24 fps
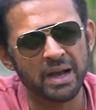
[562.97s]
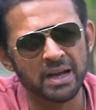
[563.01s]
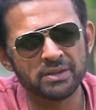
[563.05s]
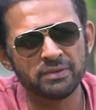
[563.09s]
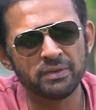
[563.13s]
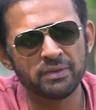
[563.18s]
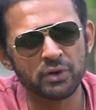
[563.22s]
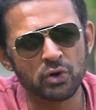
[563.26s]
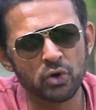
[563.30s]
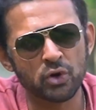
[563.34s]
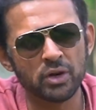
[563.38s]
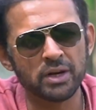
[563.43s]
as
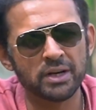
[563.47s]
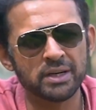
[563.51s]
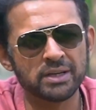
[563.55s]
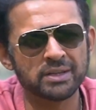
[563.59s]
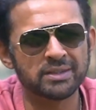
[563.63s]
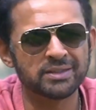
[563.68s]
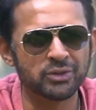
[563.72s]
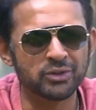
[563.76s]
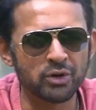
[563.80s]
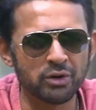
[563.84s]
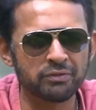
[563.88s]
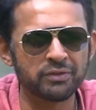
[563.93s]
we call it,
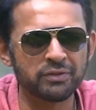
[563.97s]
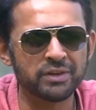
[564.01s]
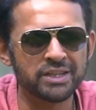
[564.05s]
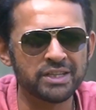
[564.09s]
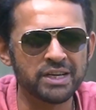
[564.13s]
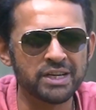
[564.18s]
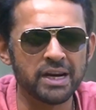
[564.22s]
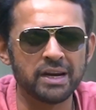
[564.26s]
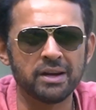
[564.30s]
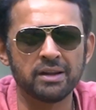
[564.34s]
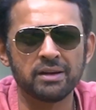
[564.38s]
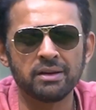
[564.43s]
softer
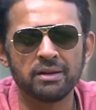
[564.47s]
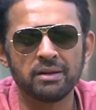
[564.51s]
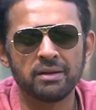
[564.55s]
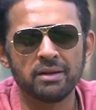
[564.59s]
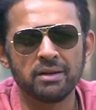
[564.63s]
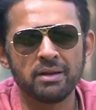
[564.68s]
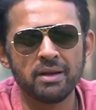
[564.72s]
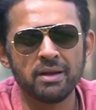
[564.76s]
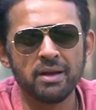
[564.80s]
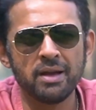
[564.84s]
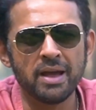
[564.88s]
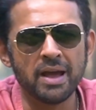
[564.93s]
gender
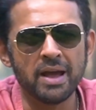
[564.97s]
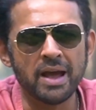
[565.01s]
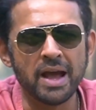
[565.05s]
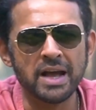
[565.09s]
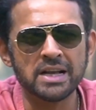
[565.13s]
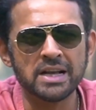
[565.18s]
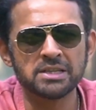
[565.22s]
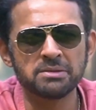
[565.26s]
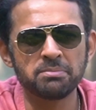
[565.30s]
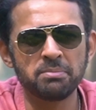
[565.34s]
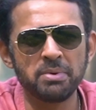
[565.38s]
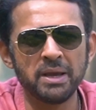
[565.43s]

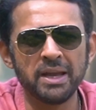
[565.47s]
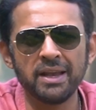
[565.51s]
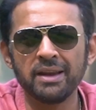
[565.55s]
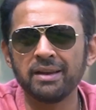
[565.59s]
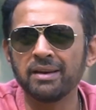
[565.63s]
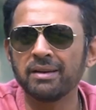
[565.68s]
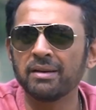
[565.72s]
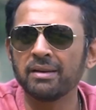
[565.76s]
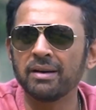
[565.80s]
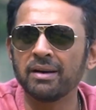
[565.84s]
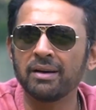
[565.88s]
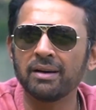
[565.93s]
has
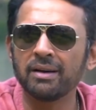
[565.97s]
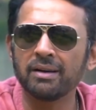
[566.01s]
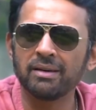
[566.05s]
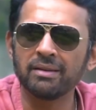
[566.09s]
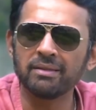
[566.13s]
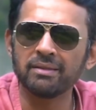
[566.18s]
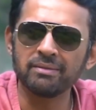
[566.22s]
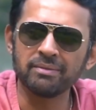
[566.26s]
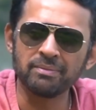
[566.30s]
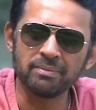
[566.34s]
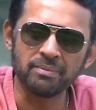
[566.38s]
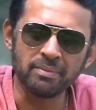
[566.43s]
been
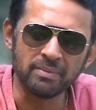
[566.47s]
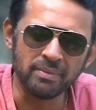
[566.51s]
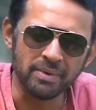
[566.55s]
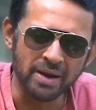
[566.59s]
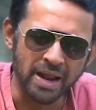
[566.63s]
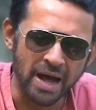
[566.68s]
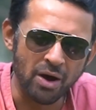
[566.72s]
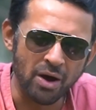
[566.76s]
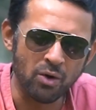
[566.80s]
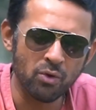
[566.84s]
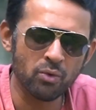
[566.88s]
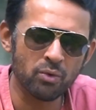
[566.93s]

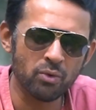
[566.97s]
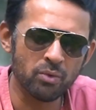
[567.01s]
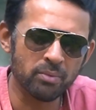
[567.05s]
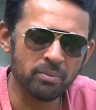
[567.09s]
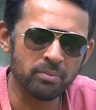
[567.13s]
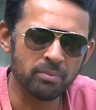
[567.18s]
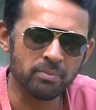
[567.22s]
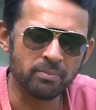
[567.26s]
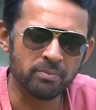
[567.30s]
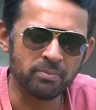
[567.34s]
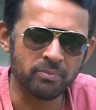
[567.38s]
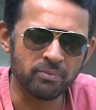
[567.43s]
now
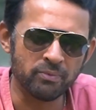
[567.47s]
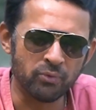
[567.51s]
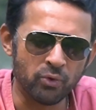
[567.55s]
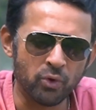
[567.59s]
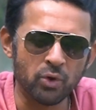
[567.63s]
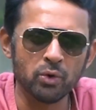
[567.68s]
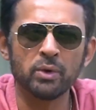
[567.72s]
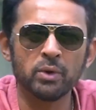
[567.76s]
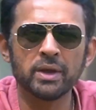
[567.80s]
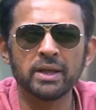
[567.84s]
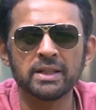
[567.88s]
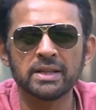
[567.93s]

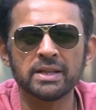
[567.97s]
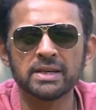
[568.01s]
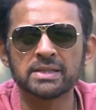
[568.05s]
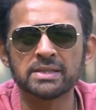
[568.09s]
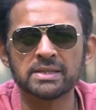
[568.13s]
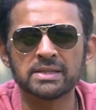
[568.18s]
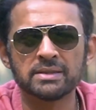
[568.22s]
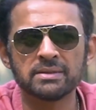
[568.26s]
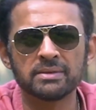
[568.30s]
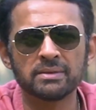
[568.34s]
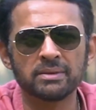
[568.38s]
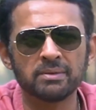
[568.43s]
following
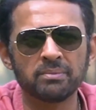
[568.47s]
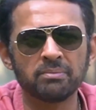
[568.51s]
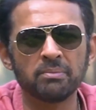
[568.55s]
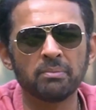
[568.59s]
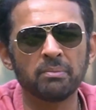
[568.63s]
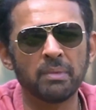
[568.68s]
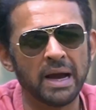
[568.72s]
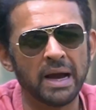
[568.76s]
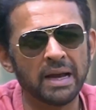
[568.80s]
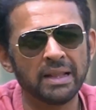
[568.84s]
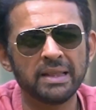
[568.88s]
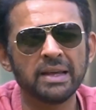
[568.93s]
this.
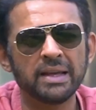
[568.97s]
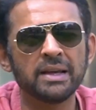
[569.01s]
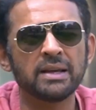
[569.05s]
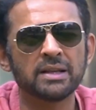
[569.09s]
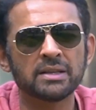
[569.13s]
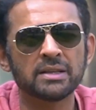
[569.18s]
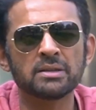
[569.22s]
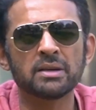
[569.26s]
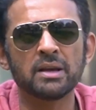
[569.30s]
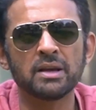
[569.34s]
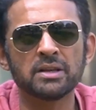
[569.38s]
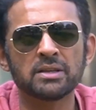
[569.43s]
I think
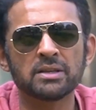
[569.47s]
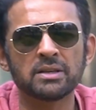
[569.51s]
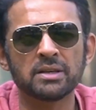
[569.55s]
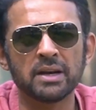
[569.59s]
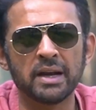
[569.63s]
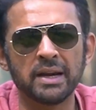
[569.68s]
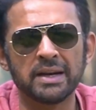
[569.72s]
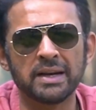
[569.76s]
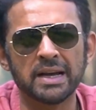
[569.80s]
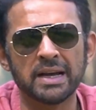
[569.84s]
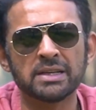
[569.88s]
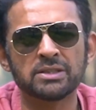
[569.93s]

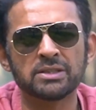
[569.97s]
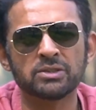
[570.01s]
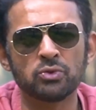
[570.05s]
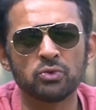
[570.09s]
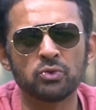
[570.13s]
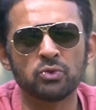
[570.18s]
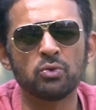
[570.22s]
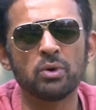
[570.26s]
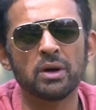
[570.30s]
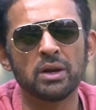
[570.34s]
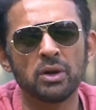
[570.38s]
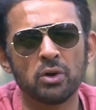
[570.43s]
it has to
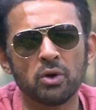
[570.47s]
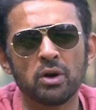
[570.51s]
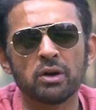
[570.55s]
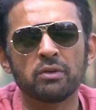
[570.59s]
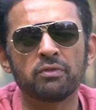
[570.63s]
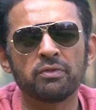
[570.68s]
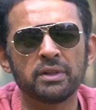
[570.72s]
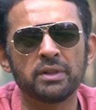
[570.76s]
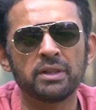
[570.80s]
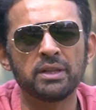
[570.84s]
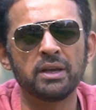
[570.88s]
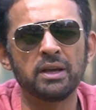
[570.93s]
do a lot
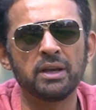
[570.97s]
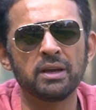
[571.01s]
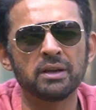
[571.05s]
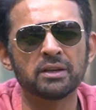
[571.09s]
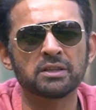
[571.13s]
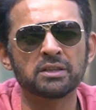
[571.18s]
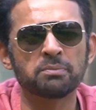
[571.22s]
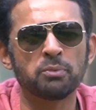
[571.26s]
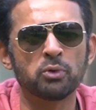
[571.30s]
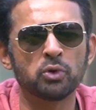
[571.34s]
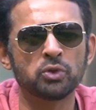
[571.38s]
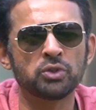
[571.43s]
with the
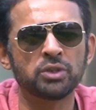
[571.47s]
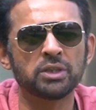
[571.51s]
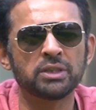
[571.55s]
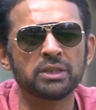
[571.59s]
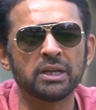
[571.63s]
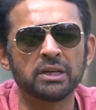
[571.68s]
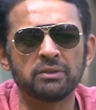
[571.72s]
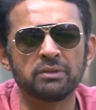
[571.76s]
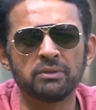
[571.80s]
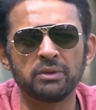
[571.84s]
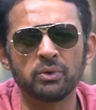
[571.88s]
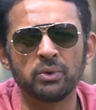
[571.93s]
exposure
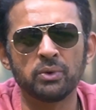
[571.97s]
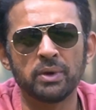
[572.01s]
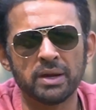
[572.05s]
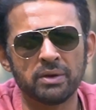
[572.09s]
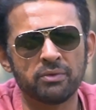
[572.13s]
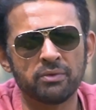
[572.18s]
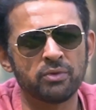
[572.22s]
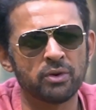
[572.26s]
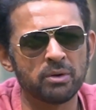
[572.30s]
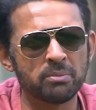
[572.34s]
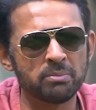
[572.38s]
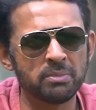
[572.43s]
that you
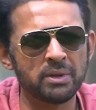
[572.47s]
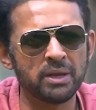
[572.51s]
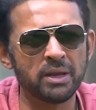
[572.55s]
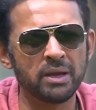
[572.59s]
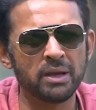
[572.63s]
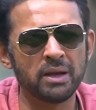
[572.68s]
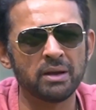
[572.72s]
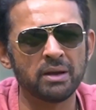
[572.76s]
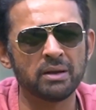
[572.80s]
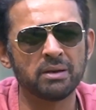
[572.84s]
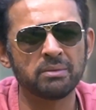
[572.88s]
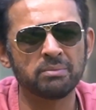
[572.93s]
get from
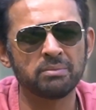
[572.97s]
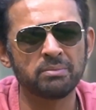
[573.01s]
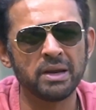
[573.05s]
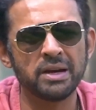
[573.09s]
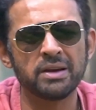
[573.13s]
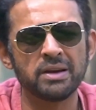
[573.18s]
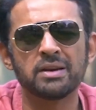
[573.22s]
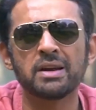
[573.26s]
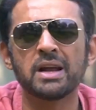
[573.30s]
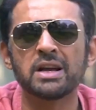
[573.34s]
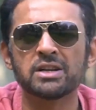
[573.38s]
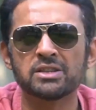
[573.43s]
the
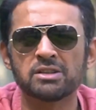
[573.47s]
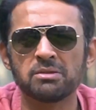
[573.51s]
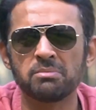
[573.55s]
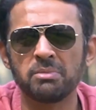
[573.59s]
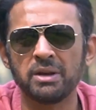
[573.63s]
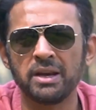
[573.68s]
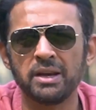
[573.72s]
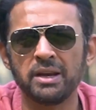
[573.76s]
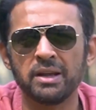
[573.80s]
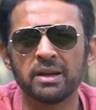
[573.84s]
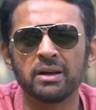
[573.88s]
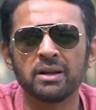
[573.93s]
international
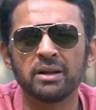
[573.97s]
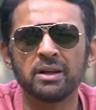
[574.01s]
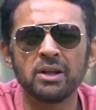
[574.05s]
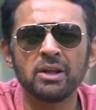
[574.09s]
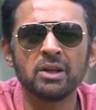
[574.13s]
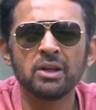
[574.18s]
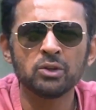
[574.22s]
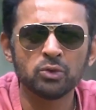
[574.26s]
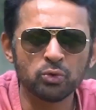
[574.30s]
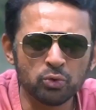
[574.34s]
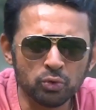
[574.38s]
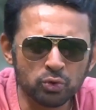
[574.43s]
media
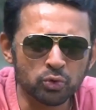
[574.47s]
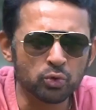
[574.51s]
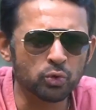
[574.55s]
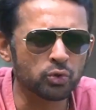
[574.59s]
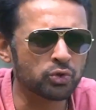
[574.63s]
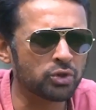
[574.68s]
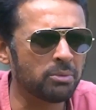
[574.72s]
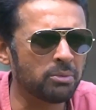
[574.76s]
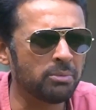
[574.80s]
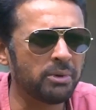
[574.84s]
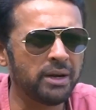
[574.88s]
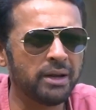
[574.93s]
through
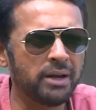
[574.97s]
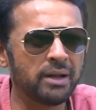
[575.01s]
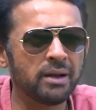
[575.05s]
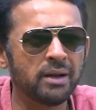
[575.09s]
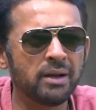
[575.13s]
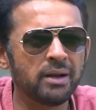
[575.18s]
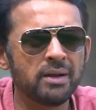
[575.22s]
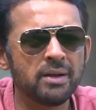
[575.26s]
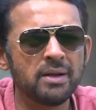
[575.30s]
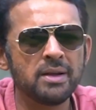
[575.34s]
social media.